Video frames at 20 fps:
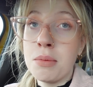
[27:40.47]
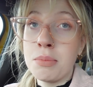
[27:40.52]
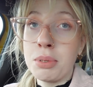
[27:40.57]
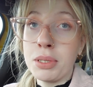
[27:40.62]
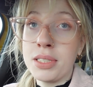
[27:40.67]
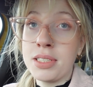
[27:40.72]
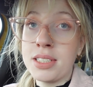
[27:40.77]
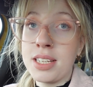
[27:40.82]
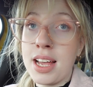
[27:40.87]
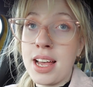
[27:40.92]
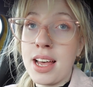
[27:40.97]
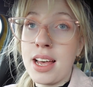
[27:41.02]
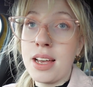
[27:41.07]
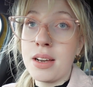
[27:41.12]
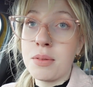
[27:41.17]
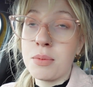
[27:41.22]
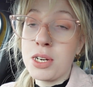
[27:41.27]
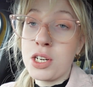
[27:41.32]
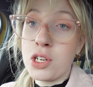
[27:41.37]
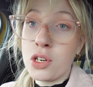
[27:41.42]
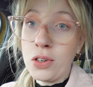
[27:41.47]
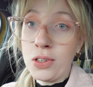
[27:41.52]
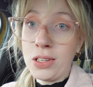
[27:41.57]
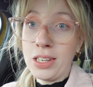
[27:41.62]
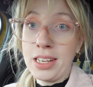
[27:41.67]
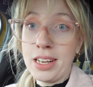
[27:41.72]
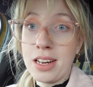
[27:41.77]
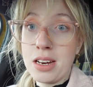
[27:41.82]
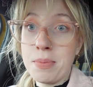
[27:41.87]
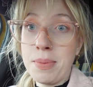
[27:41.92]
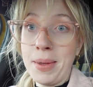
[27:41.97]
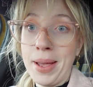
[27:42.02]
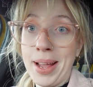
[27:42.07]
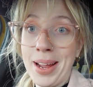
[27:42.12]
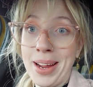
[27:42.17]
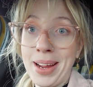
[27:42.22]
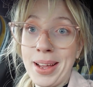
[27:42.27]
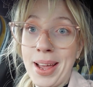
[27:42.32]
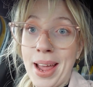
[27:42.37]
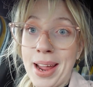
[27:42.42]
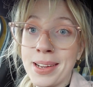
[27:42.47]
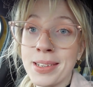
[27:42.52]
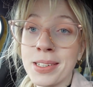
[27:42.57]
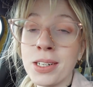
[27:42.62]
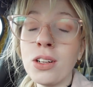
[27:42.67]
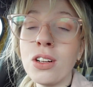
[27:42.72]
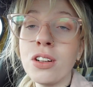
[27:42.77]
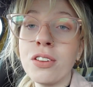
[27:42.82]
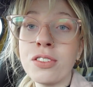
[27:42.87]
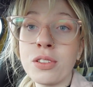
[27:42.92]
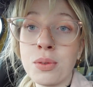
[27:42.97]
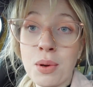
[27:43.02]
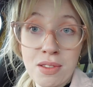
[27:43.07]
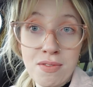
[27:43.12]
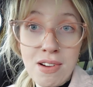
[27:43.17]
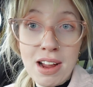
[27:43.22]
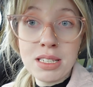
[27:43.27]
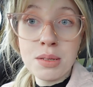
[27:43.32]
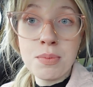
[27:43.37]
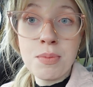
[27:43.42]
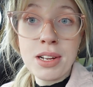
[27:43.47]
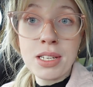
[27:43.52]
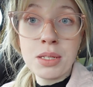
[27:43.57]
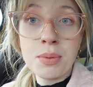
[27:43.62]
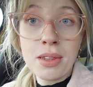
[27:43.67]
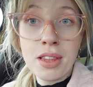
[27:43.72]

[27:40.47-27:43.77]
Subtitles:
but we're shortly going to be engulfed with raspberries,